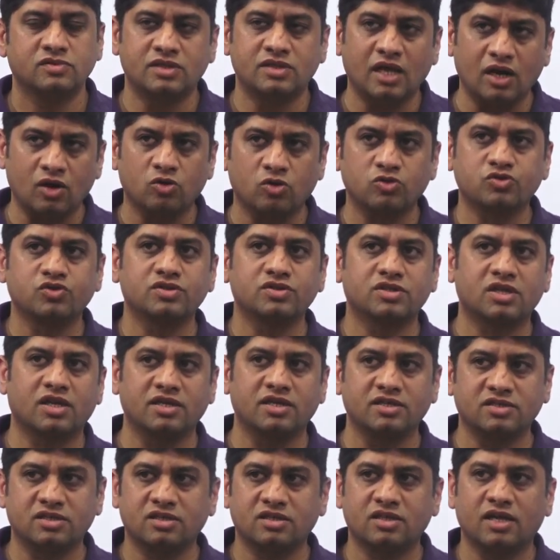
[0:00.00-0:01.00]
That also is the
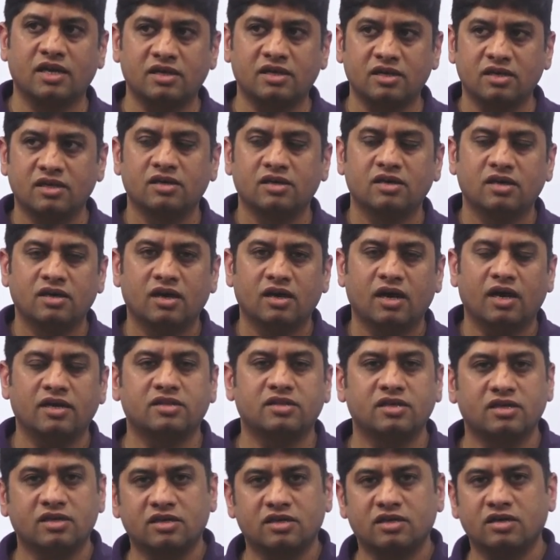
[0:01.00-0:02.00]
reason that I
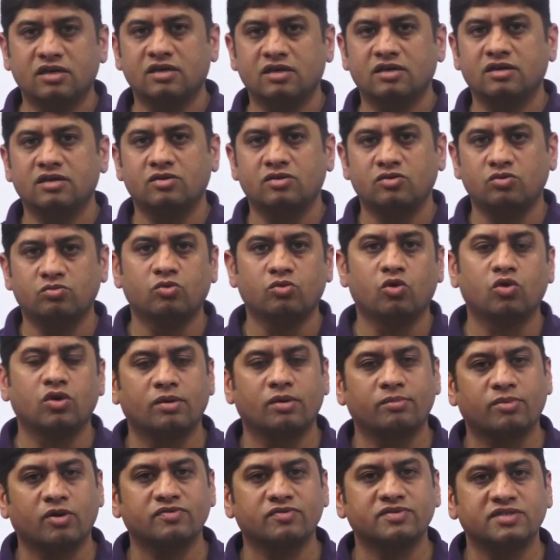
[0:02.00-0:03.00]
think uh, more
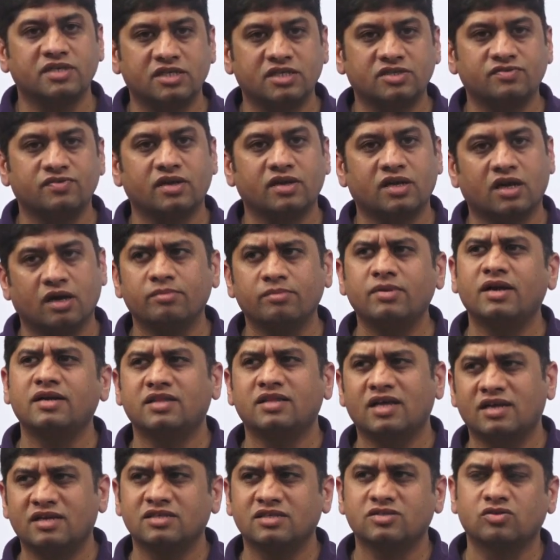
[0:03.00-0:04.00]
number of seats will come
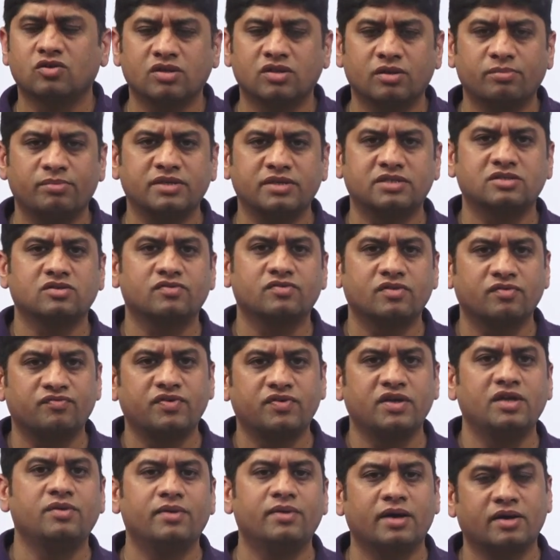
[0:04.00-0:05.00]
and that is on the basis of the
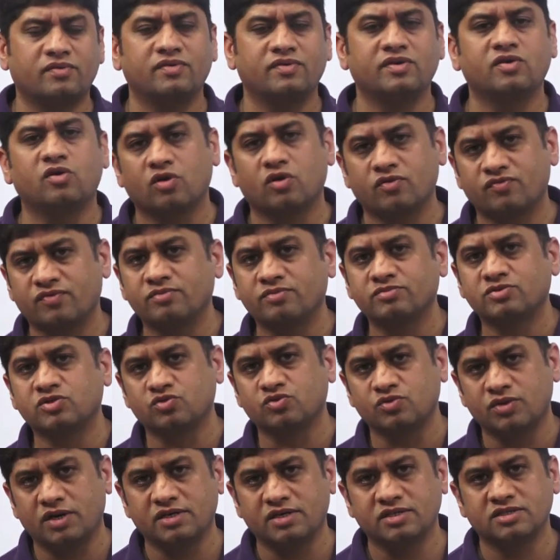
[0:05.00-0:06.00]
feedback we got from
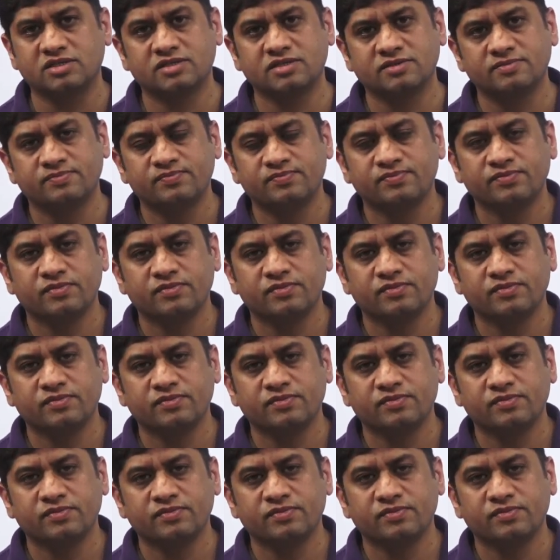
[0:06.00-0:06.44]
students,